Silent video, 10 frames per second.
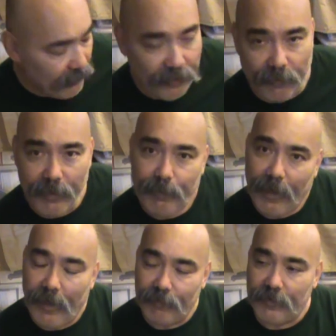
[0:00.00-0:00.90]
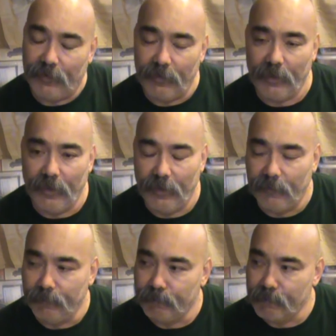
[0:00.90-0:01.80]
The repops that
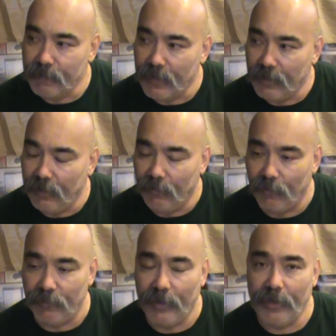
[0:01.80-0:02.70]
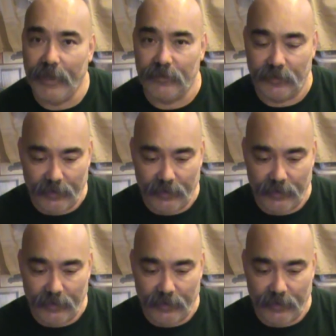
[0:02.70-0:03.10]
Revell has,